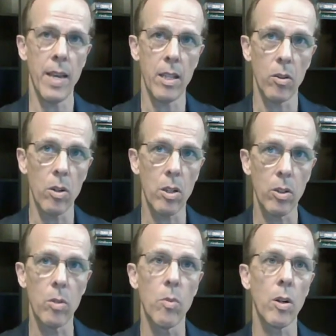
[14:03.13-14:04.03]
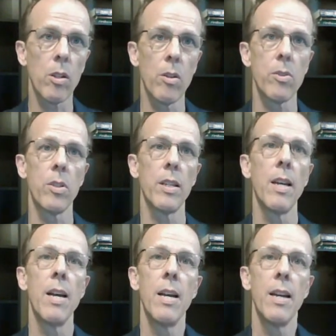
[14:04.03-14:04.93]
and look a little more closely.
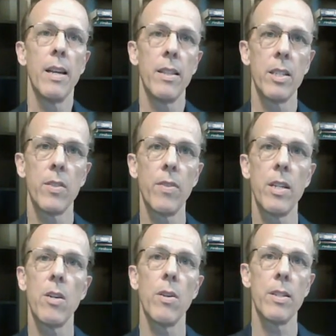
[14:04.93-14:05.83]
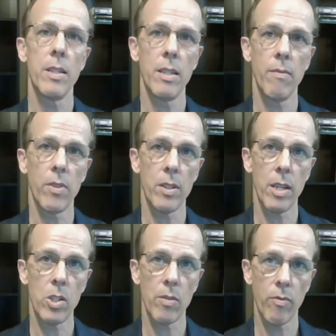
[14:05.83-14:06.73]
And this video is an
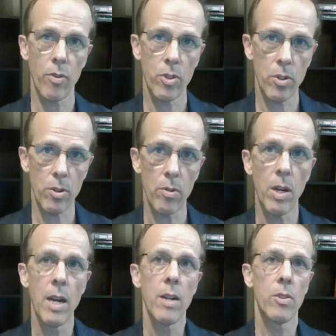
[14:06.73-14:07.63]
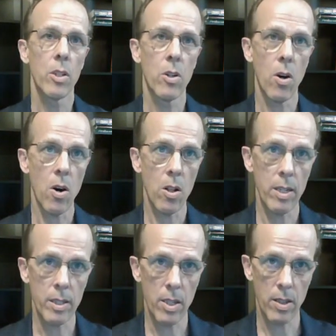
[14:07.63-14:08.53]
invitation for you to call
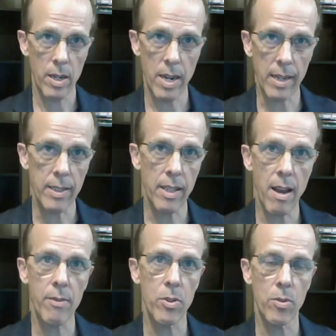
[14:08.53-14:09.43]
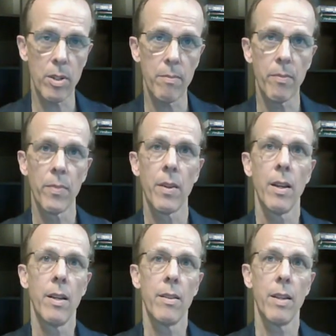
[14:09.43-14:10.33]
into the next live stream
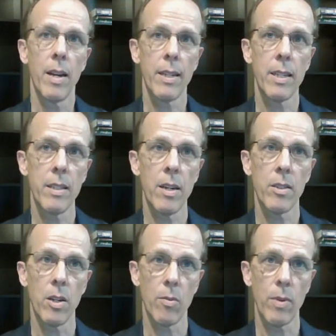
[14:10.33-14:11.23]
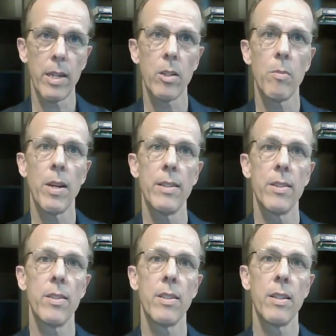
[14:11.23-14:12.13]
that I conduct on a regular
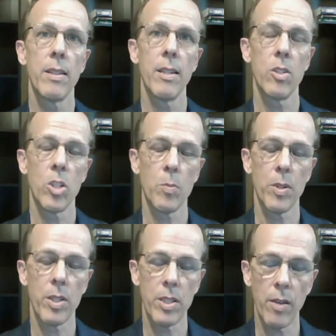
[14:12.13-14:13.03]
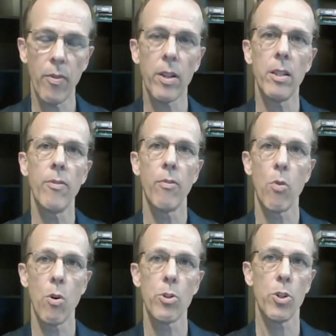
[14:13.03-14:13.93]
basis that is specifically
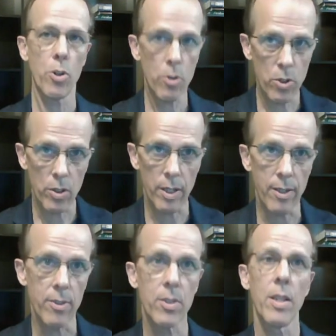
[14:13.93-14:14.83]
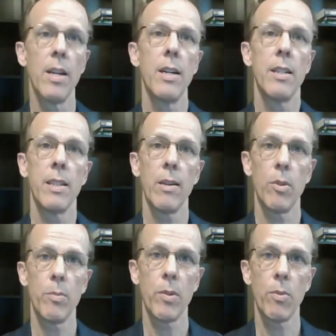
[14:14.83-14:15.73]
for church leaders that
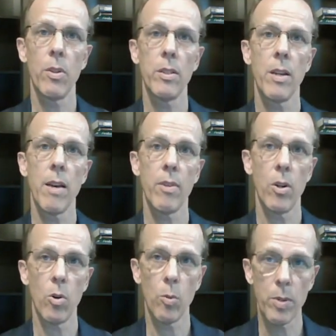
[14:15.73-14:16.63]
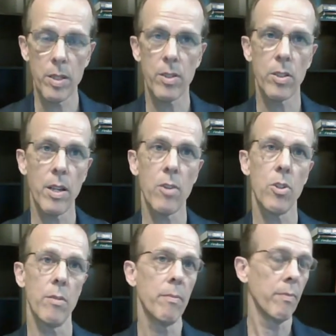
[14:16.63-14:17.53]
would be willing to have an open
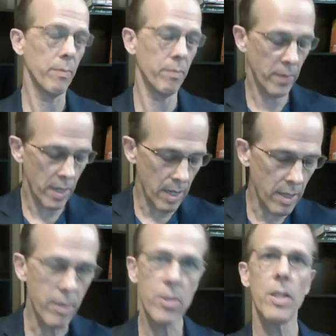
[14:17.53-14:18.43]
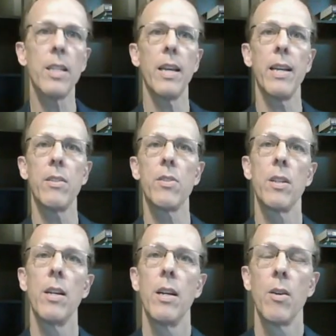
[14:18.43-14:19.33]
discussion in the city gates
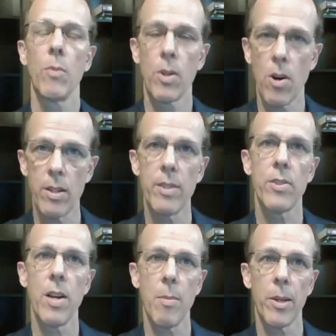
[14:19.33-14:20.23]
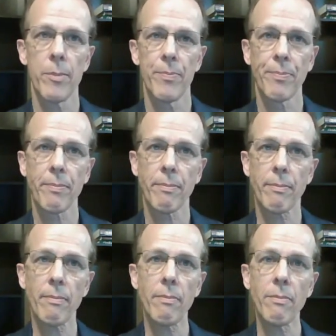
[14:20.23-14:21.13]
regarding this topic.
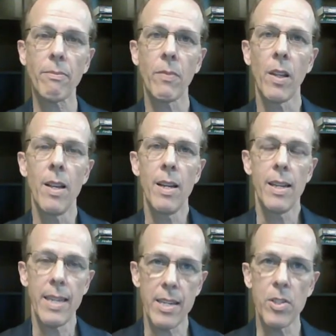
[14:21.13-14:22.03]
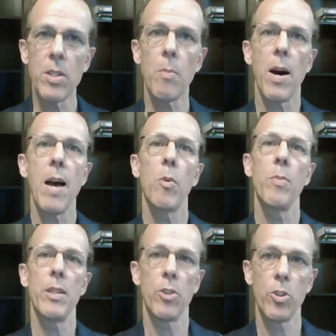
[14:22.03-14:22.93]
Is the Bible
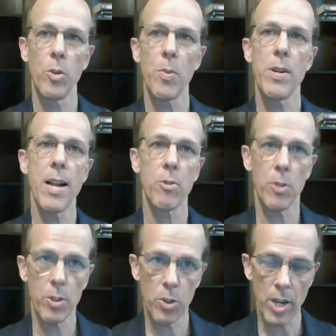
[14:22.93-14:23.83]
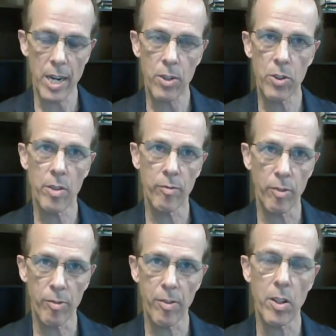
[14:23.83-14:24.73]
being supernaturally changed to
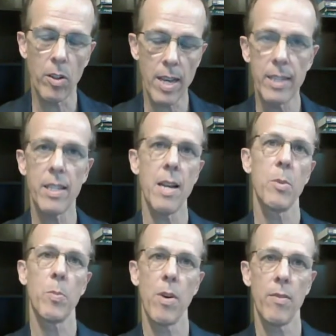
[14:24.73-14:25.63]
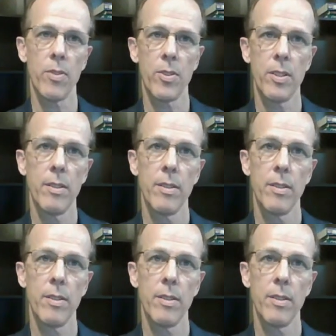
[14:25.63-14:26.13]
fulfill end times prophecy?